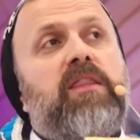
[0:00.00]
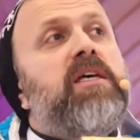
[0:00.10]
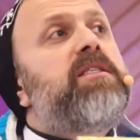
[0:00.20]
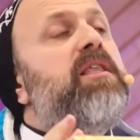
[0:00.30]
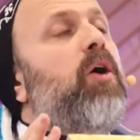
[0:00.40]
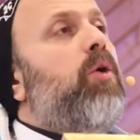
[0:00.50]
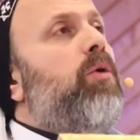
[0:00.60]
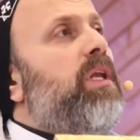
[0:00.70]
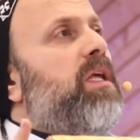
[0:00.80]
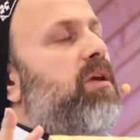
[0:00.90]
That's the
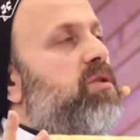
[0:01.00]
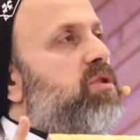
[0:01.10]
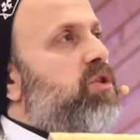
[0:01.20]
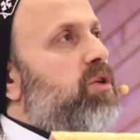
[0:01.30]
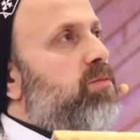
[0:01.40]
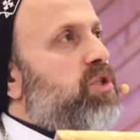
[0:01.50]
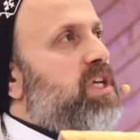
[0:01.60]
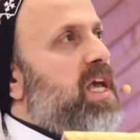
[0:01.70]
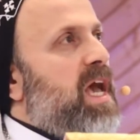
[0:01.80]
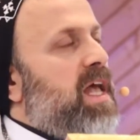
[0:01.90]
only concern
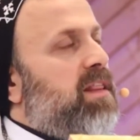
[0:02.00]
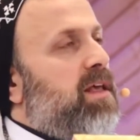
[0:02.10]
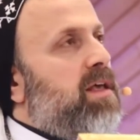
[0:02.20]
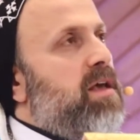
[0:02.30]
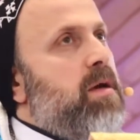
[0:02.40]
she had.